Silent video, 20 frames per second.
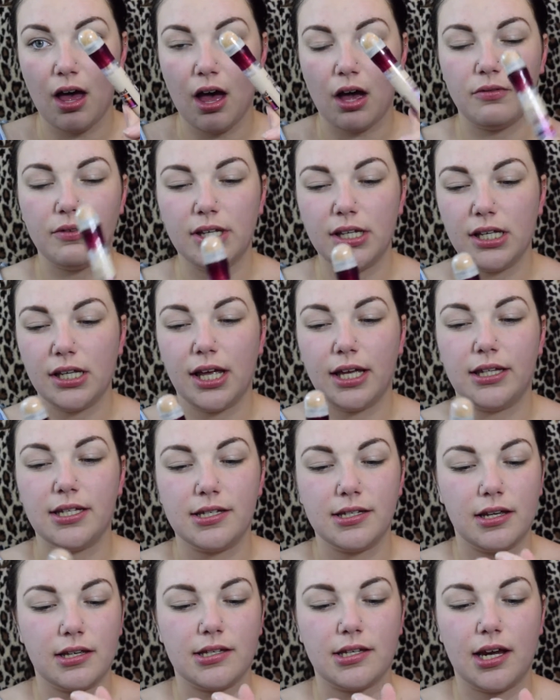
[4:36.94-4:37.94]
I really like this
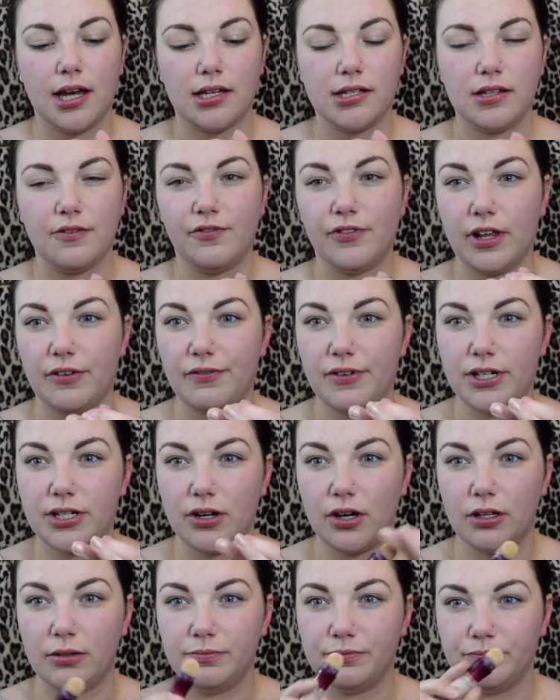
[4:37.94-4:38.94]
because it has the fluffy
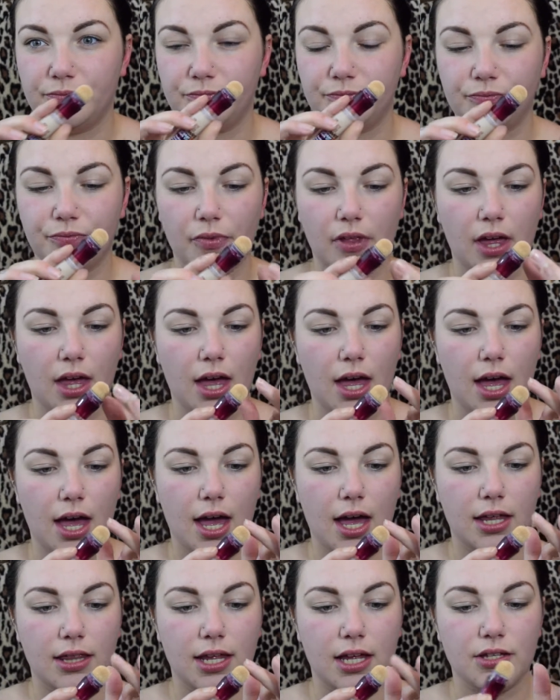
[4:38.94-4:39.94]
top
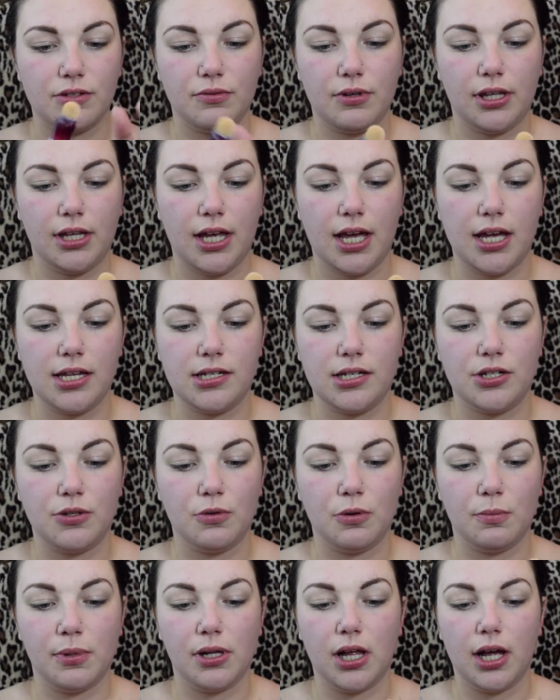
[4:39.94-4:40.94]
and that's really easy to
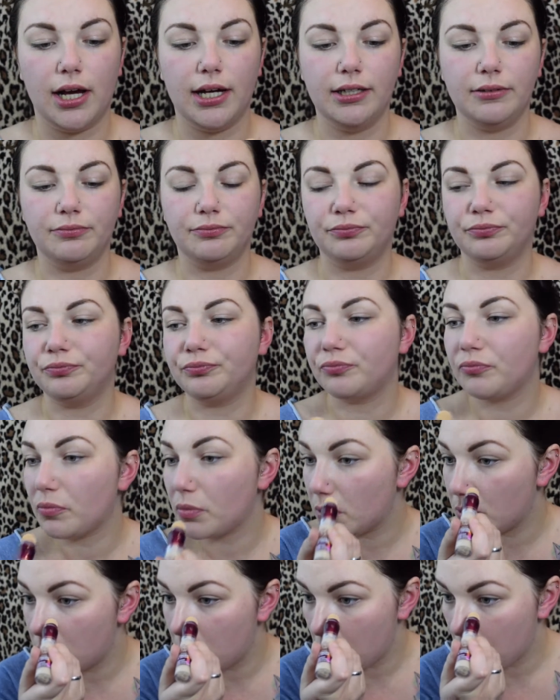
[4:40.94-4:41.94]
apply.
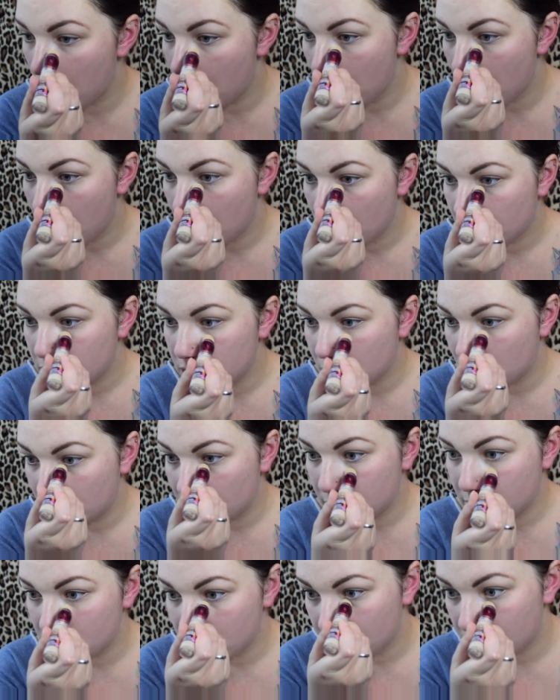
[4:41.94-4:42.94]
So I'm
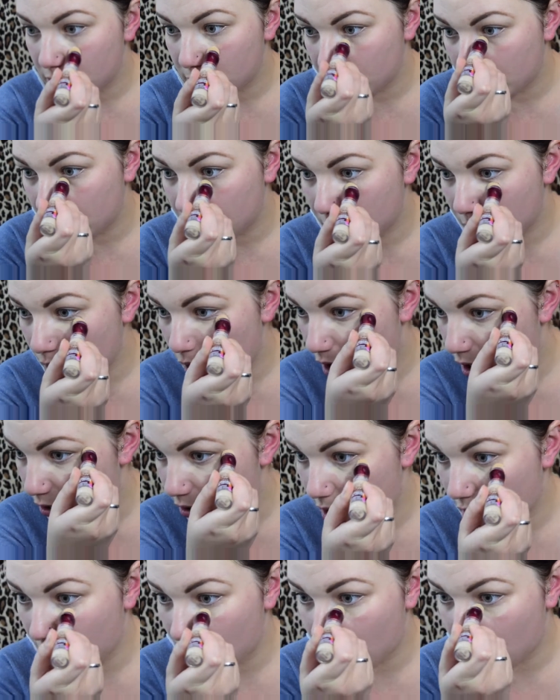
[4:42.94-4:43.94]
just going to apply
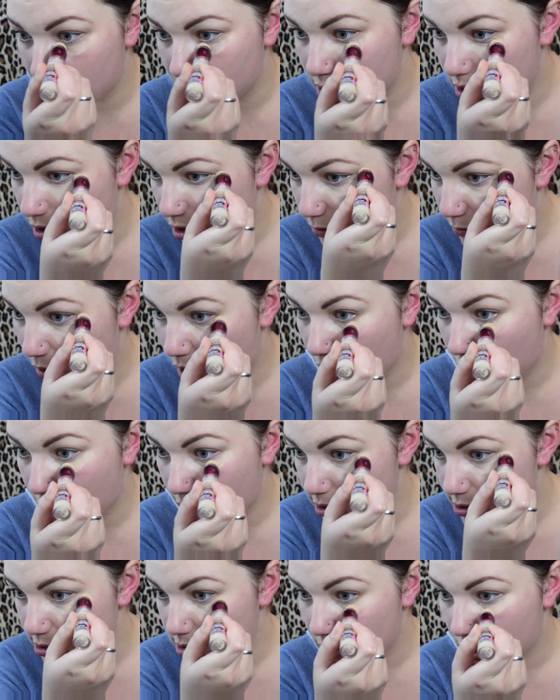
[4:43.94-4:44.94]
that underneath my
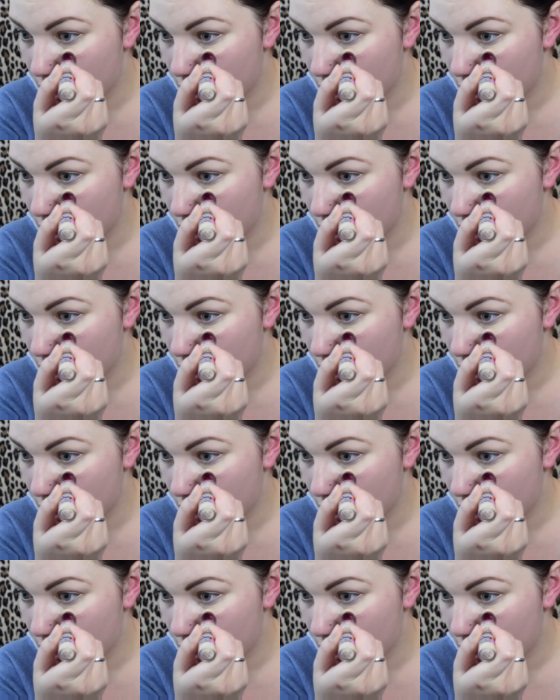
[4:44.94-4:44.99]
eyes.